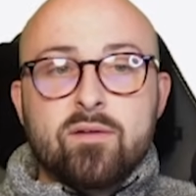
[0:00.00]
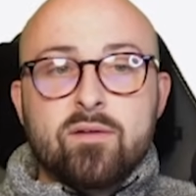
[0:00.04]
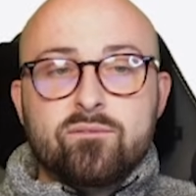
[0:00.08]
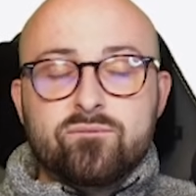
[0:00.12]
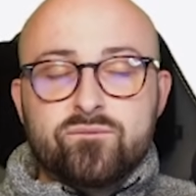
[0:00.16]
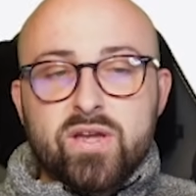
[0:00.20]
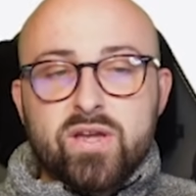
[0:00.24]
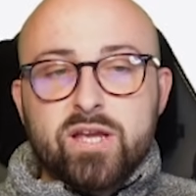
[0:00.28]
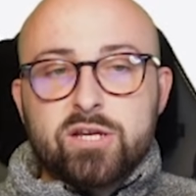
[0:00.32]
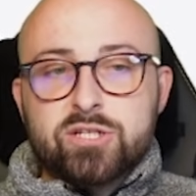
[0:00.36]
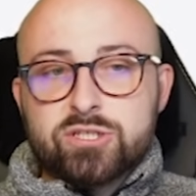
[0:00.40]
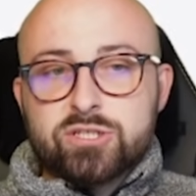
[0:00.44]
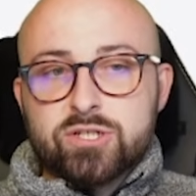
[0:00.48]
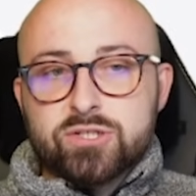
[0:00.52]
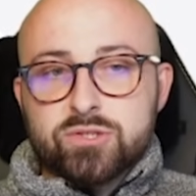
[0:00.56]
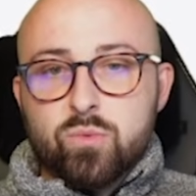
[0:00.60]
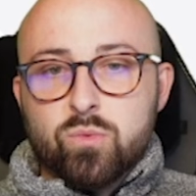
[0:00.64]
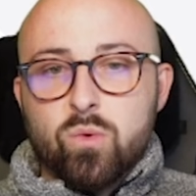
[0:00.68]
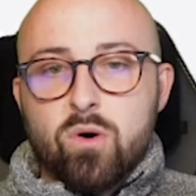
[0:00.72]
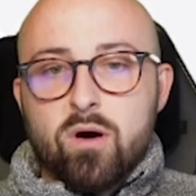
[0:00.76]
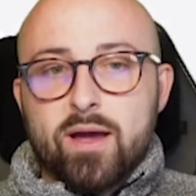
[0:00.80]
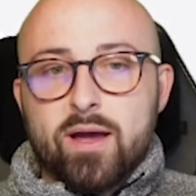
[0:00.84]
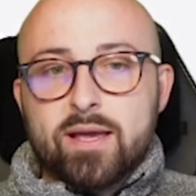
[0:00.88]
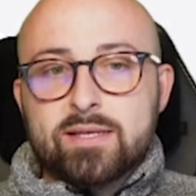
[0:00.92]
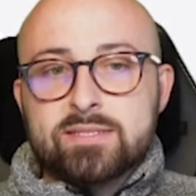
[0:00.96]

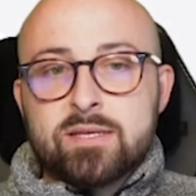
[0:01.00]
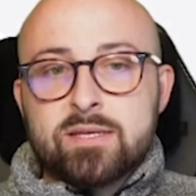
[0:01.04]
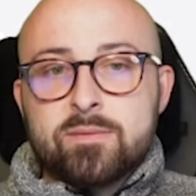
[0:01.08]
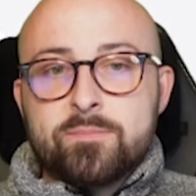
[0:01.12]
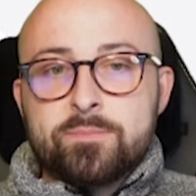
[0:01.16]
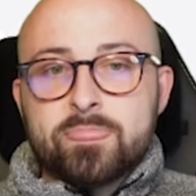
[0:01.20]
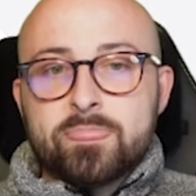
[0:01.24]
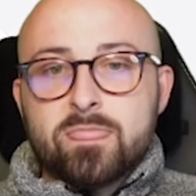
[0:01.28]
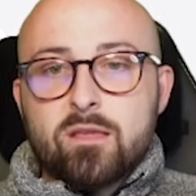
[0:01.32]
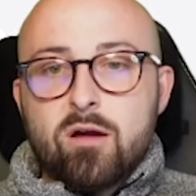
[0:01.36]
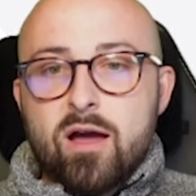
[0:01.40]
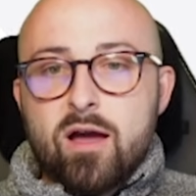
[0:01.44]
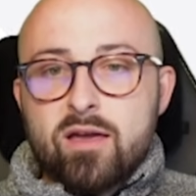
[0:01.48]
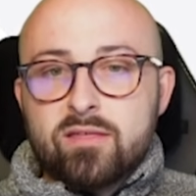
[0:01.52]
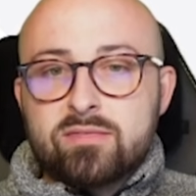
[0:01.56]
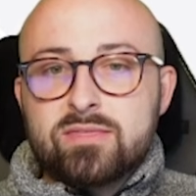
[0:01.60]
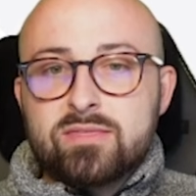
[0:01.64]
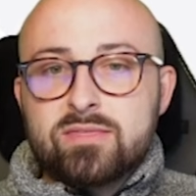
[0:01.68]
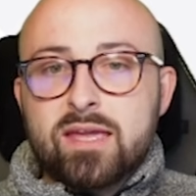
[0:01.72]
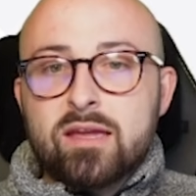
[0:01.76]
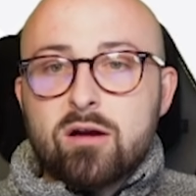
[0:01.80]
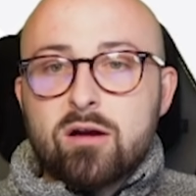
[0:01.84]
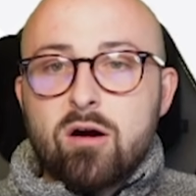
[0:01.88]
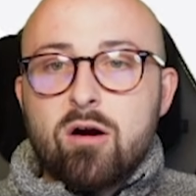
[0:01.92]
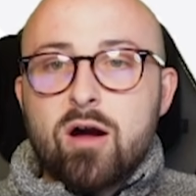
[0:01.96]
Fixtures-wise, I
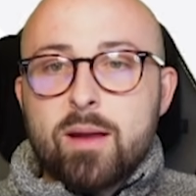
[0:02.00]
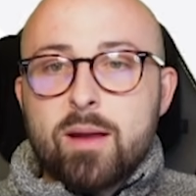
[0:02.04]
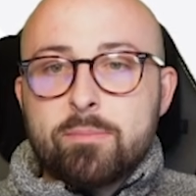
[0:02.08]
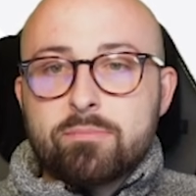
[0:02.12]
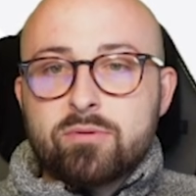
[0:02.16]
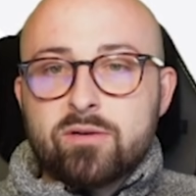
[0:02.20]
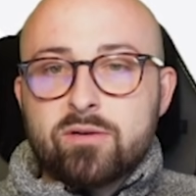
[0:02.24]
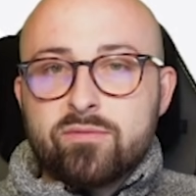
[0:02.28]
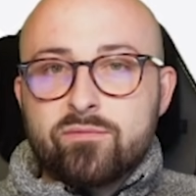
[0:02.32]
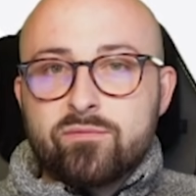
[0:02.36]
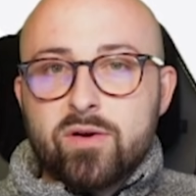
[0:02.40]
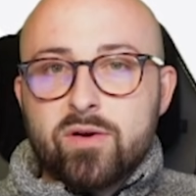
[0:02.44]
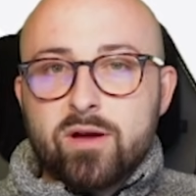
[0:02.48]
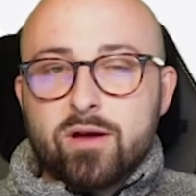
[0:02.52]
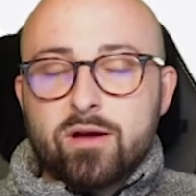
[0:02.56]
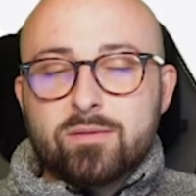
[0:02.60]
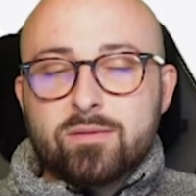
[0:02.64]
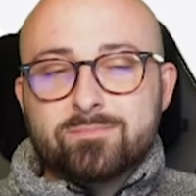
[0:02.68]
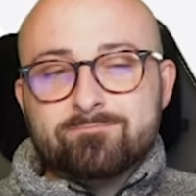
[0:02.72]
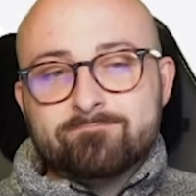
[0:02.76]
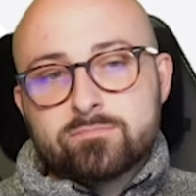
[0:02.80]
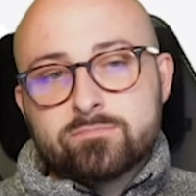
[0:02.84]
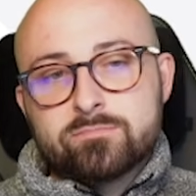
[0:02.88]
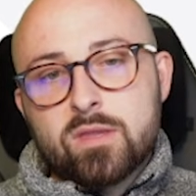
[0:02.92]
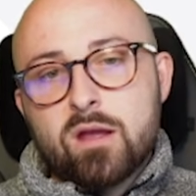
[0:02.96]
think
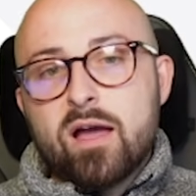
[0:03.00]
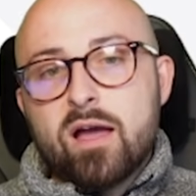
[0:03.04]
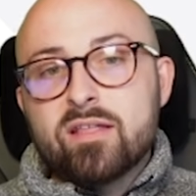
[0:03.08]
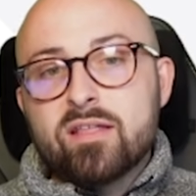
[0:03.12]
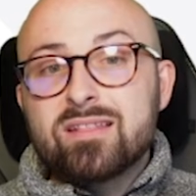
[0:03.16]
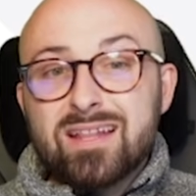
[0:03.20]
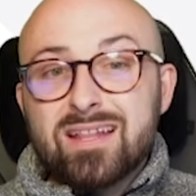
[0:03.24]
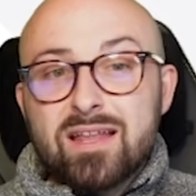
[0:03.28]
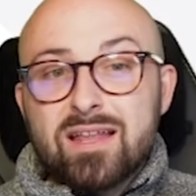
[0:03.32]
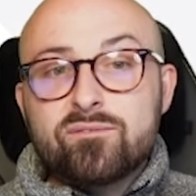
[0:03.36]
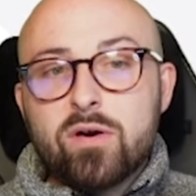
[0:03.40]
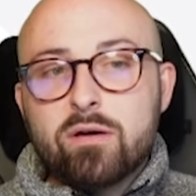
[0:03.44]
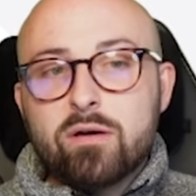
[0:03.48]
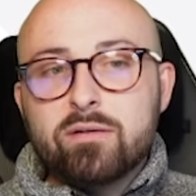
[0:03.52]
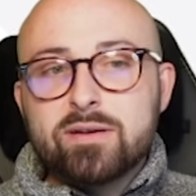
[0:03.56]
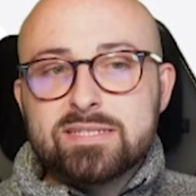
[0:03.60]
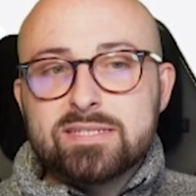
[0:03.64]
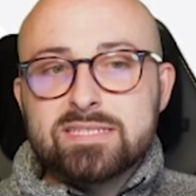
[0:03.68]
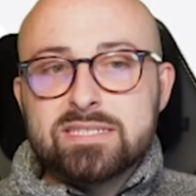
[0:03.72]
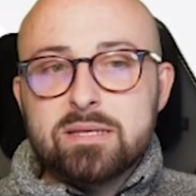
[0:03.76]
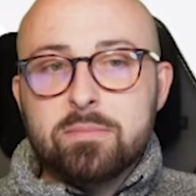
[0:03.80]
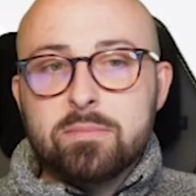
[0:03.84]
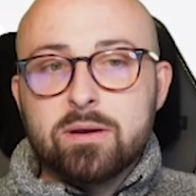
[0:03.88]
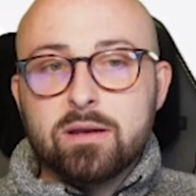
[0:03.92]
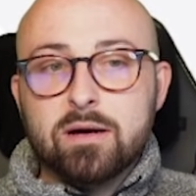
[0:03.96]
they're very
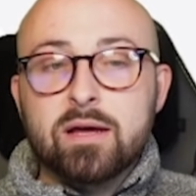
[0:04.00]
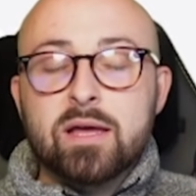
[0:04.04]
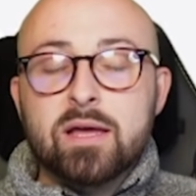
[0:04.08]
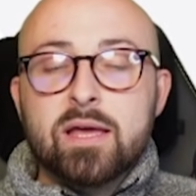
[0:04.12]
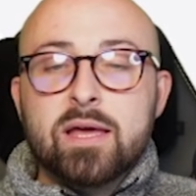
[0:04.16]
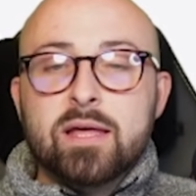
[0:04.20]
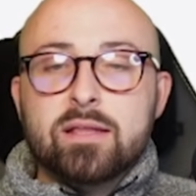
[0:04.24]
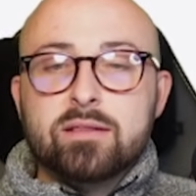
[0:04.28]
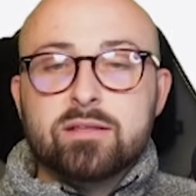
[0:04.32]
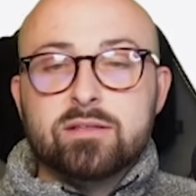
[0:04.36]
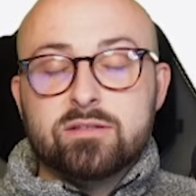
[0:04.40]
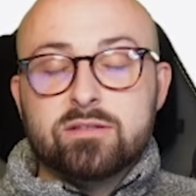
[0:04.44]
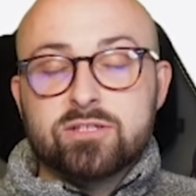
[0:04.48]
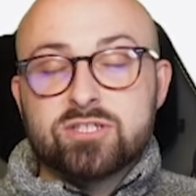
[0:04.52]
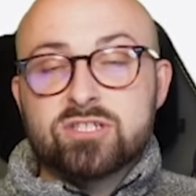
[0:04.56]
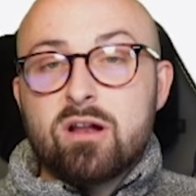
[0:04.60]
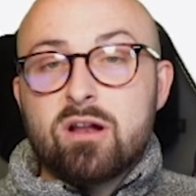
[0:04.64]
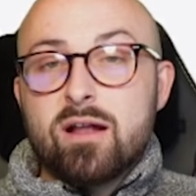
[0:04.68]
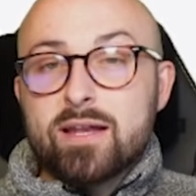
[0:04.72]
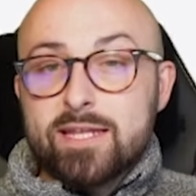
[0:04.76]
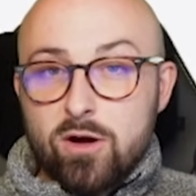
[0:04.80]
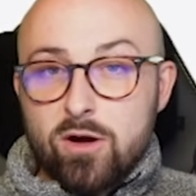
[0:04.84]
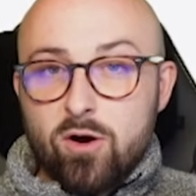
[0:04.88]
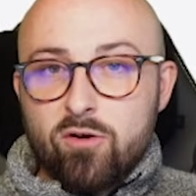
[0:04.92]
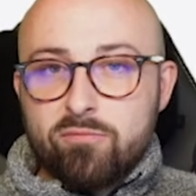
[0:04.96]
similar. The
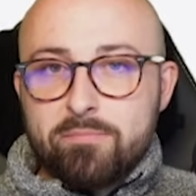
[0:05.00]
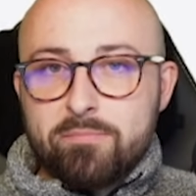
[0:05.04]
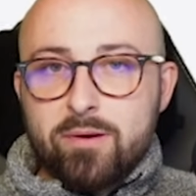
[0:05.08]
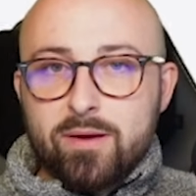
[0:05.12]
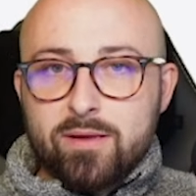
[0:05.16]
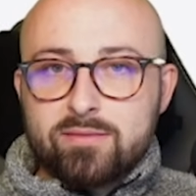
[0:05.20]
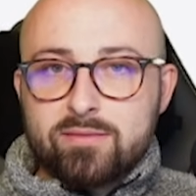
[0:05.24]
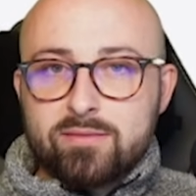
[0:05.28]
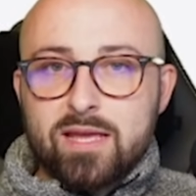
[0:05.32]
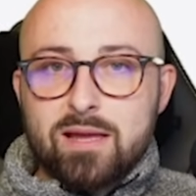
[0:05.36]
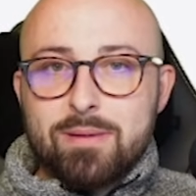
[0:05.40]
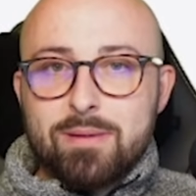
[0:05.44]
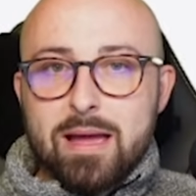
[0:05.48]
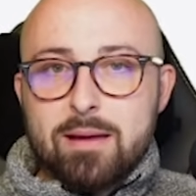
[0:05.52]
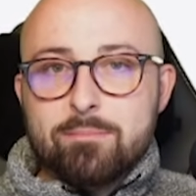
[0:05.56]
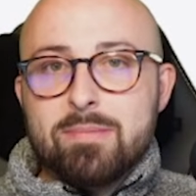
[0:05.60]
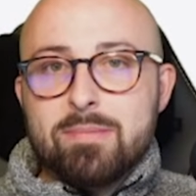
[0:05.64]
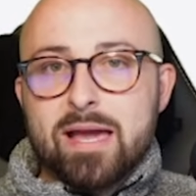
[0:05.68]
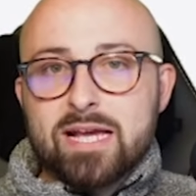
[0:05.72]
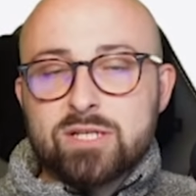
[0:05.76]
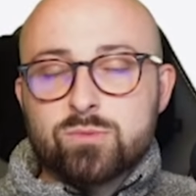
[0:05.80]
slightly off-putting thing about